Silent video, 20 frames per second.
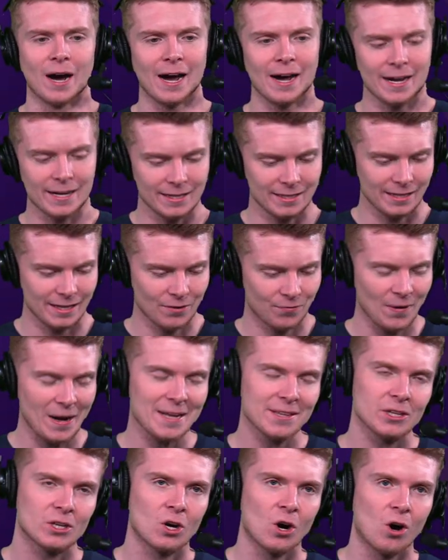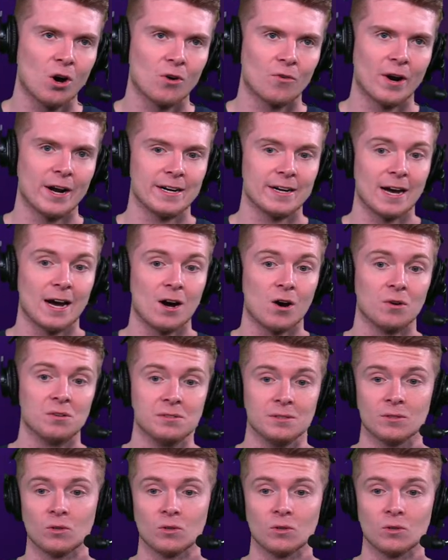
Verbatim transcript: I if I had to call it right now,